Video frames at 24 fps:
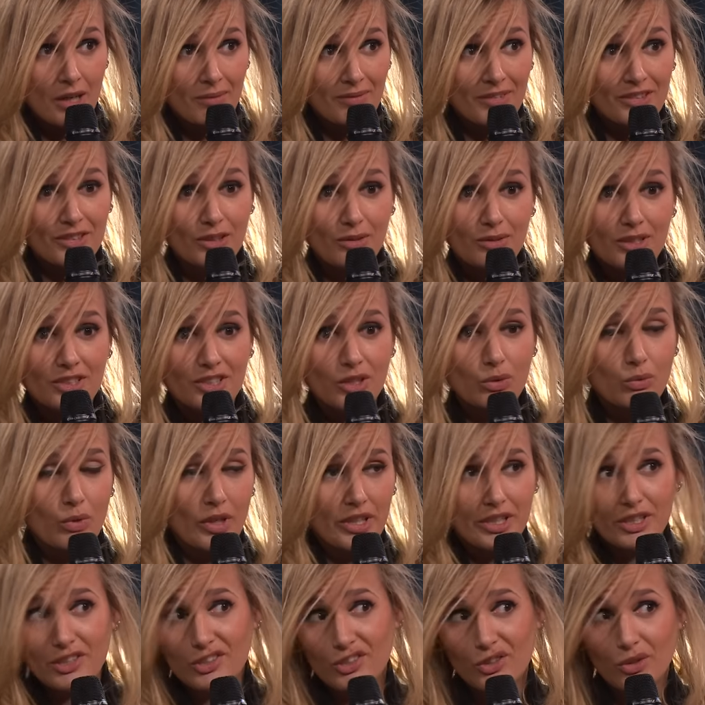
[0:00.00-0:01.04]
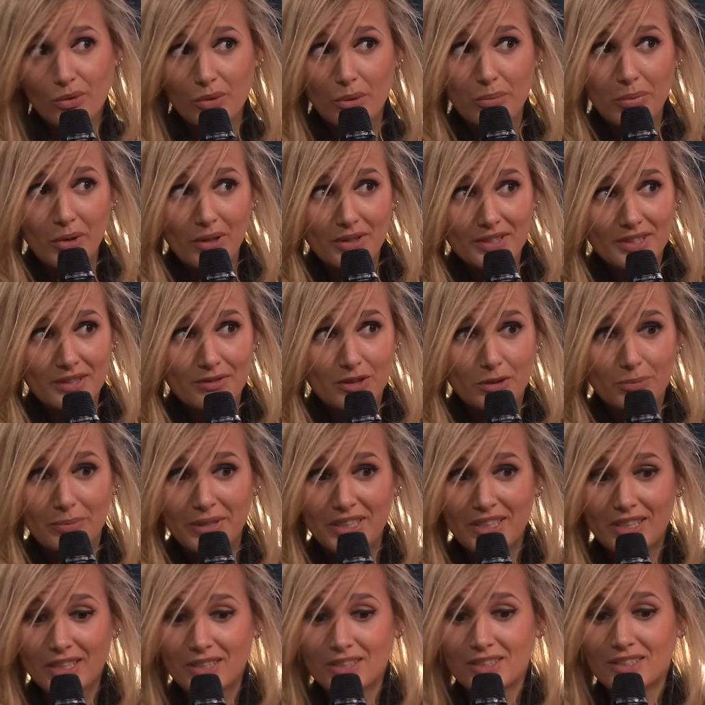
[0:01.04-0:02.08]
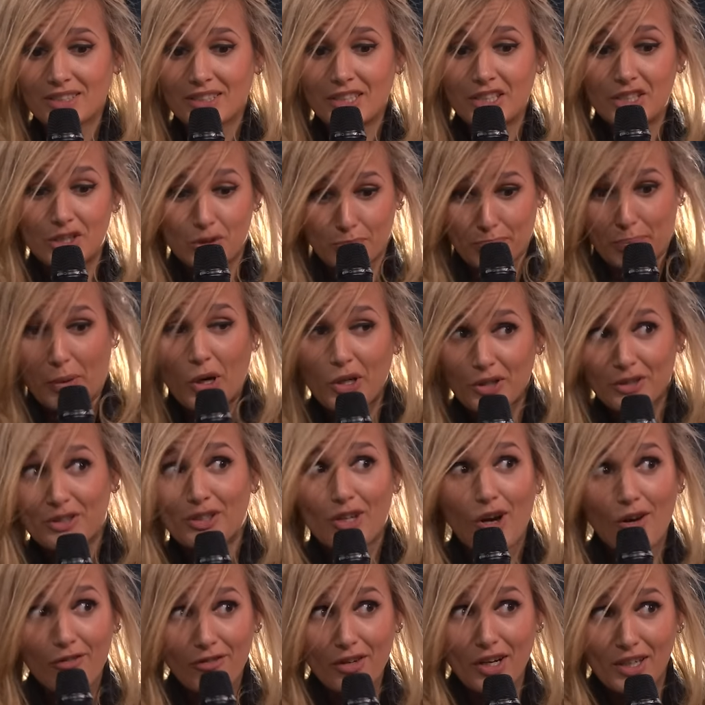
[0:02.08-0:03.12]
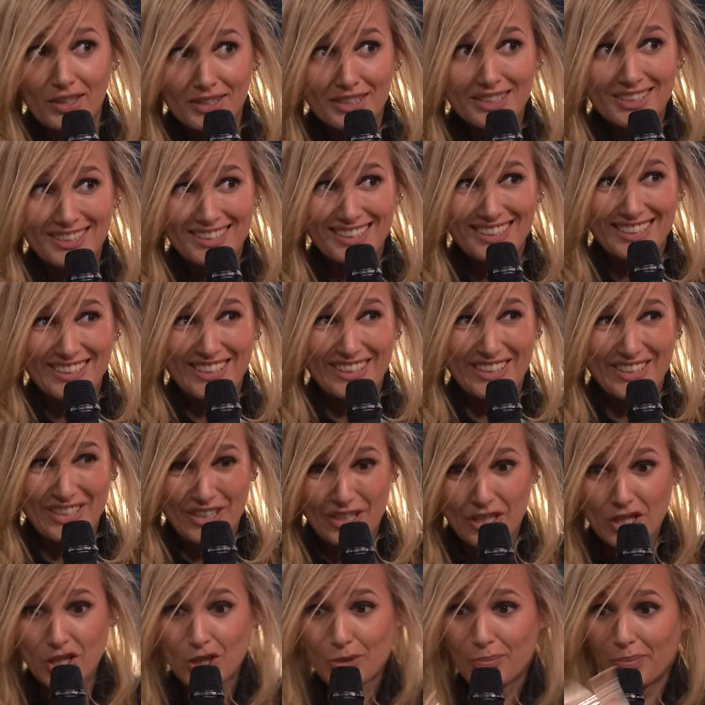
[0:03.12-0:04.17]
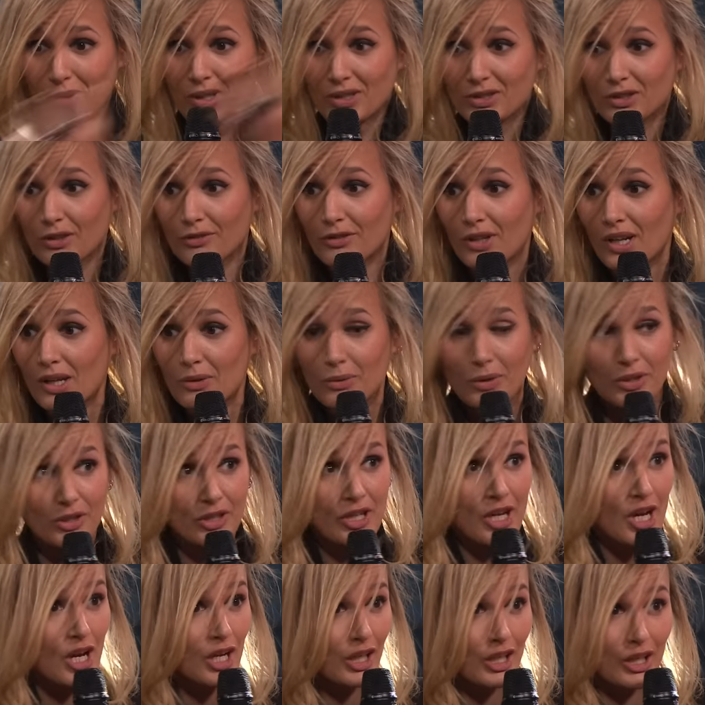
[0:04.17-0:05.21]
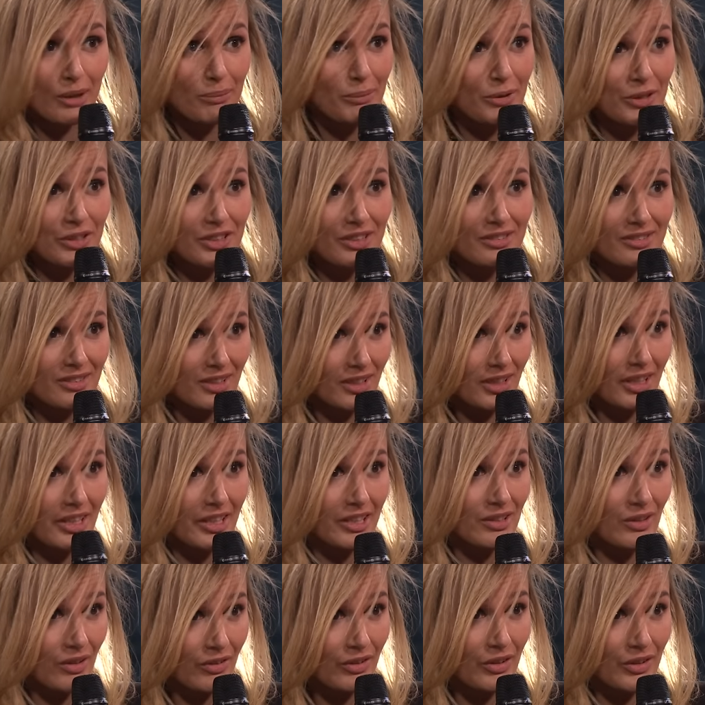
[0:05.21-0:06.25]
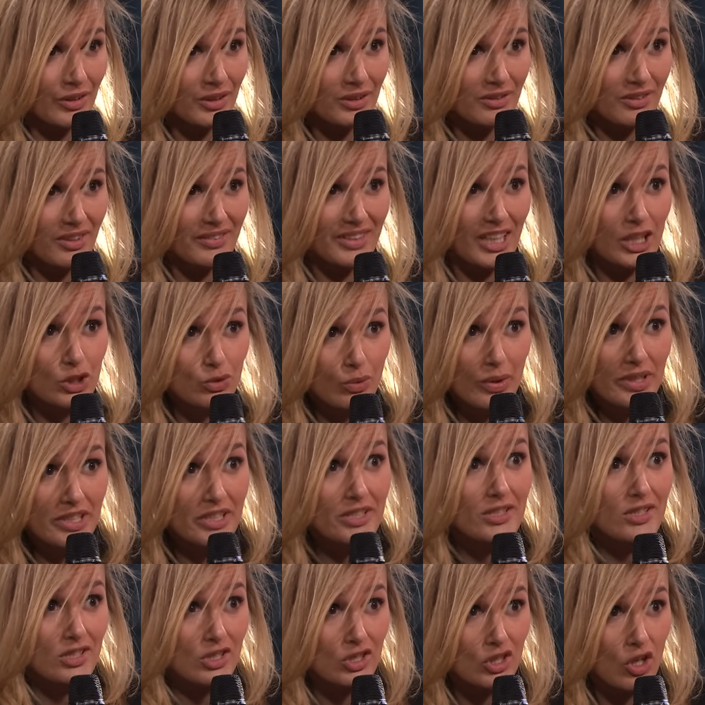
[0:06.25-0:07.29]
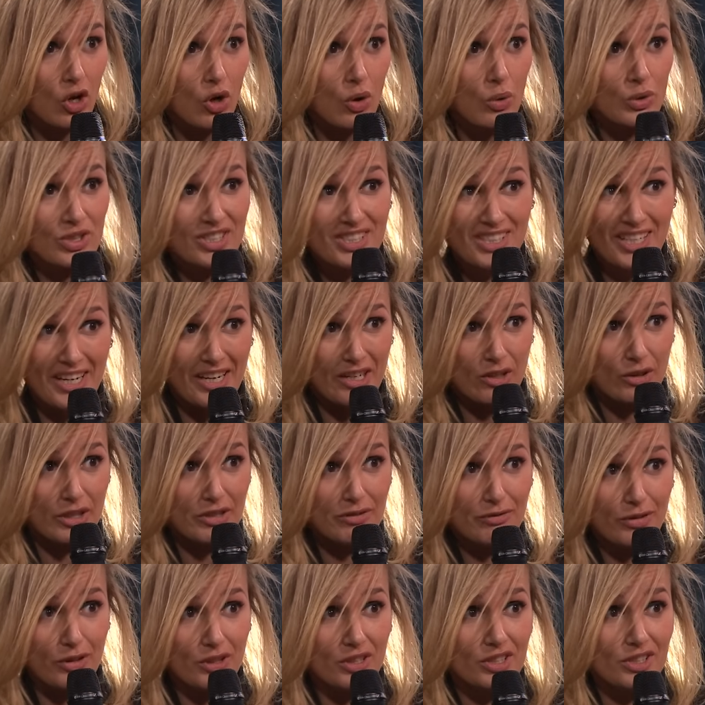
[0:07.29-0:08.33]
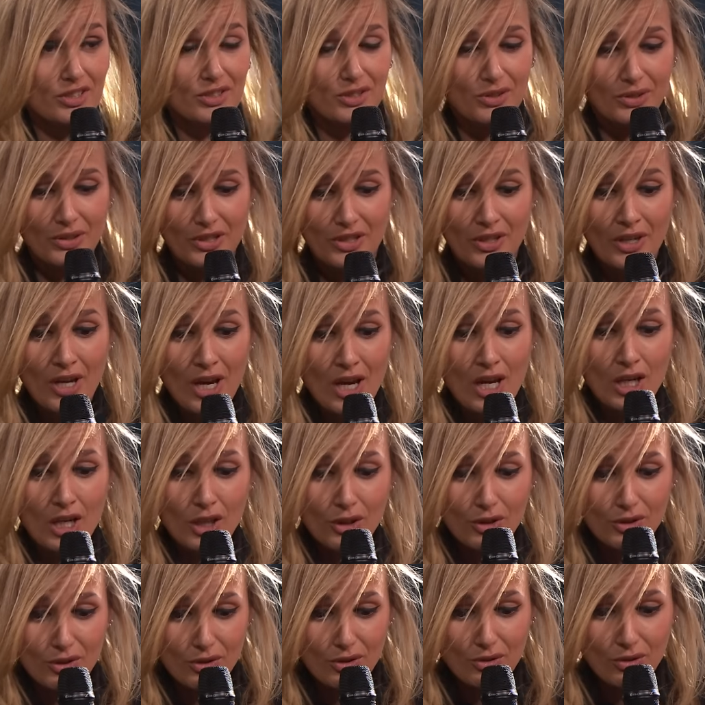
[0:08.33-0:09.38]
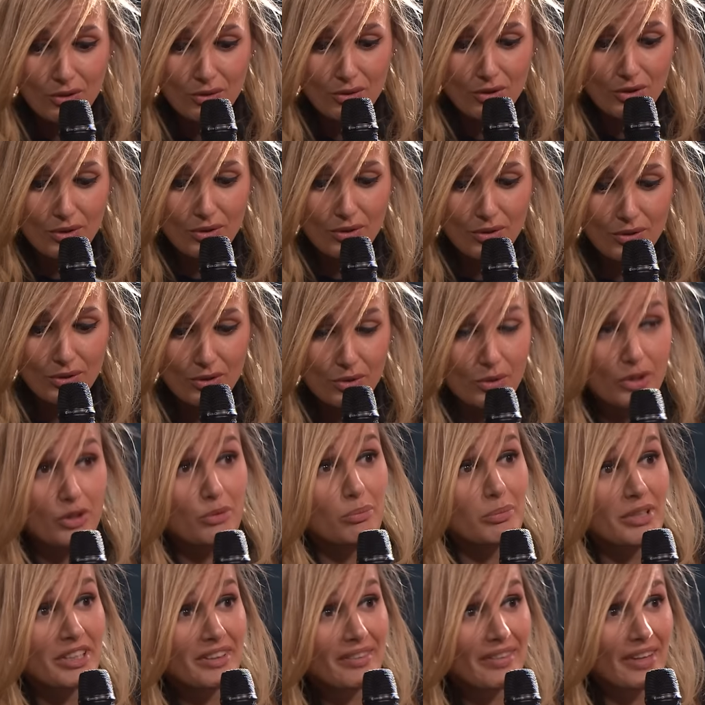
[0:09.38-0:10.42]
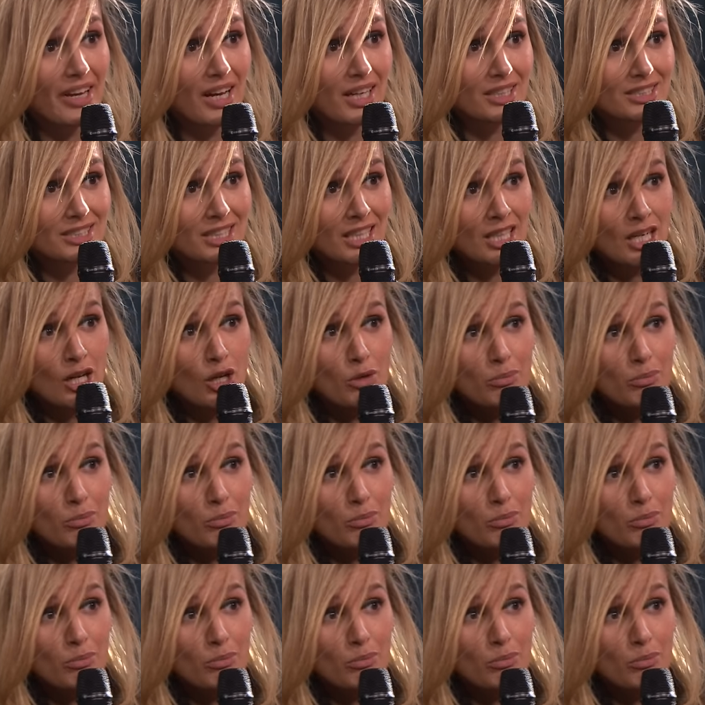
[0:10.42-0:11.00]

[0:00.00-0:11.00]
But the reason why it's so repulsive is because it's part of us. You know, it's part of our community here on Earth, and that's why it's so scary for us to to to to, to admit that.